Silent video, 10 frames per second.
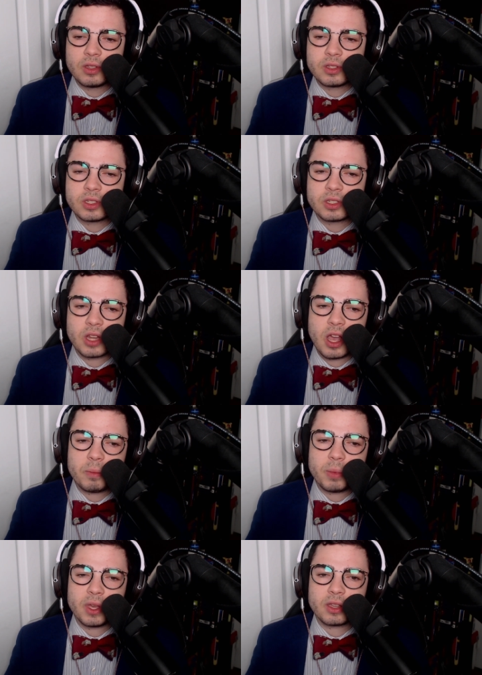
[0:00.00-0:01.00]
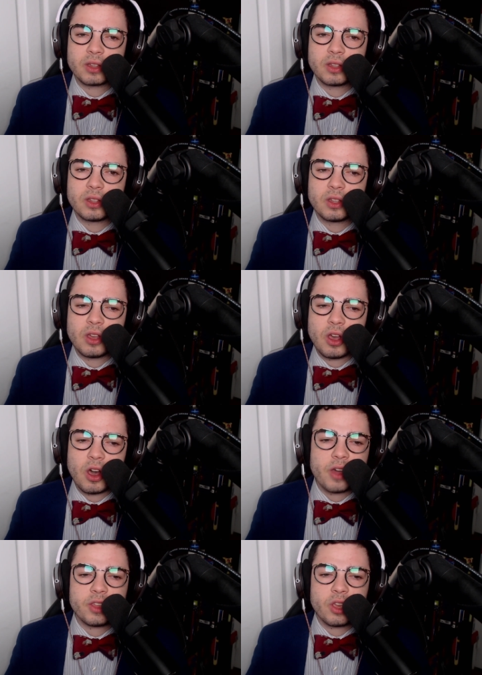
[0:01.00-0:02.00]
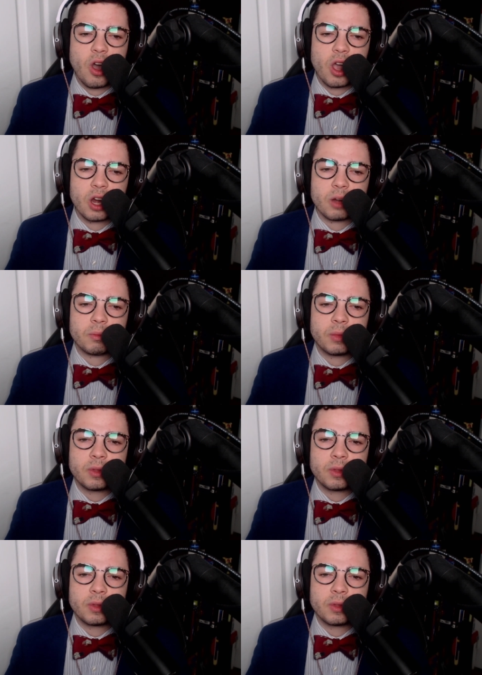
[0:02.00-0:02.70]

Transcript: Stomping on the arm.